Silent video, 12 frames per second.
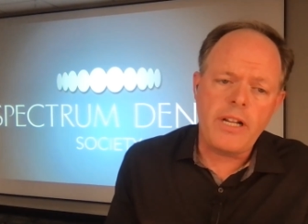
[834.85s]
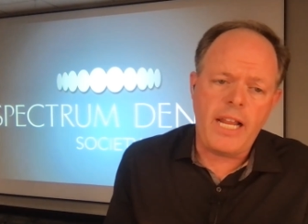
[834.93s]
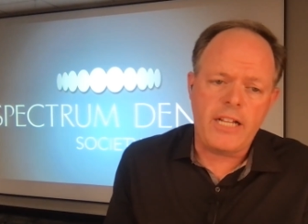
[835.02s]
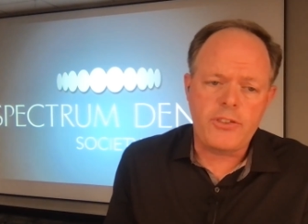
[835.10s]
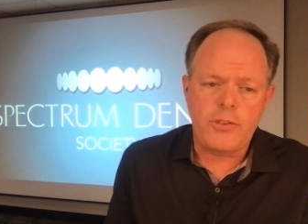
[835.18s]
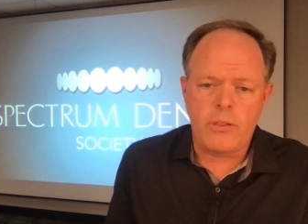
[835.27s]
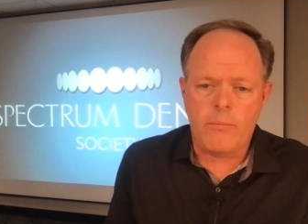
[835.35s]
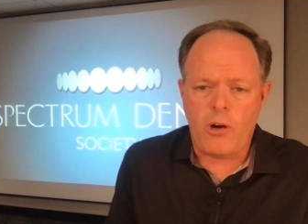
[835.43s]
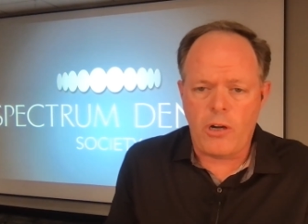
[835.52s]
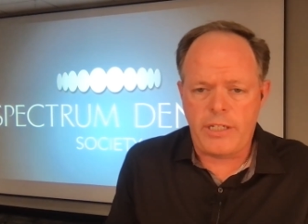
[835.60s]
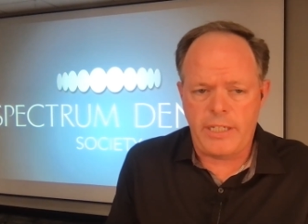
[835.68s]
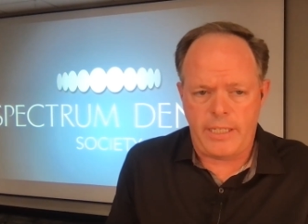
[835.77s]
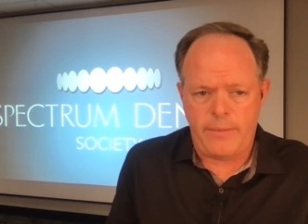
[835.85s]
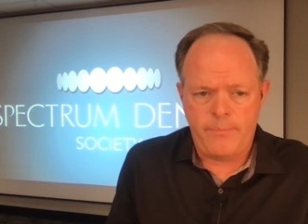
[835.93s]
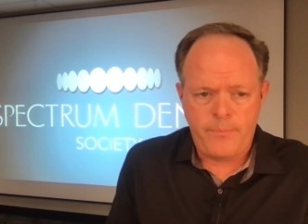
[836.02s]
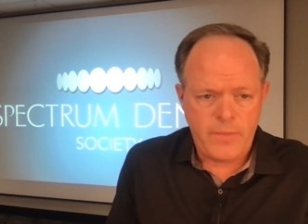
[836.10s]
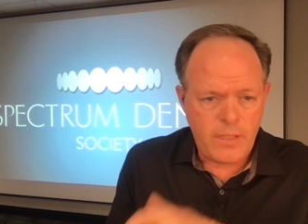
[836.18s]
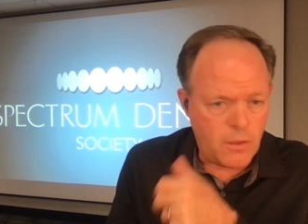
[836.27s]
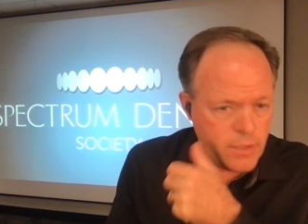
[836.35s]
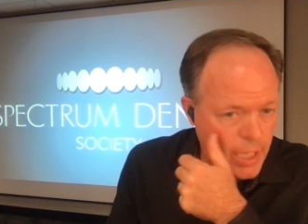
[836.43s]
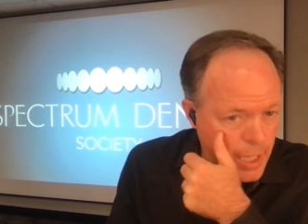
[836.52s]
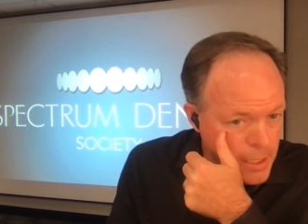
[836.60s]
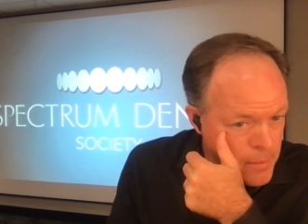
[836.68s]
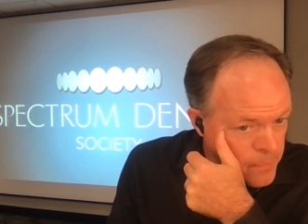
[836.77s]
external marketing.
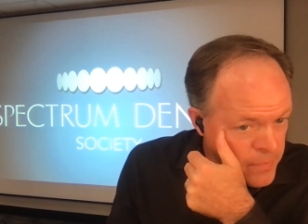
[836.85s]
Okay.